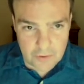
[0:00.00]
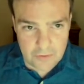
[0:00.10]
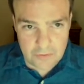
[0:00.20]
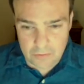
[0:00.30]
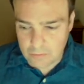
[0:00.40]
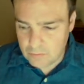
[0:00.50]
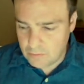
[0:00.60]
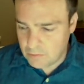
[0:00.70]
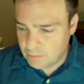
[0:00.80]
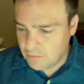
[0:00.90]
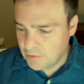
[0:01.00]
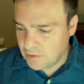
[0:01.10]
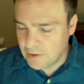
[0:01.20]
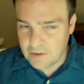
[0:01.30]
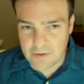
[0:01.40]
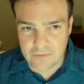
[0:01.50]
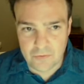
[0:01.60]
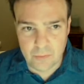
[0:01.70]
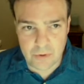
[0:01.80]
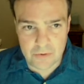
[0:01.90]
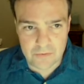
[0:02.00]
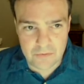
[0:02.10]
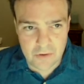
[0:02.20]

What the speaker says: to deal, again, it has two parts.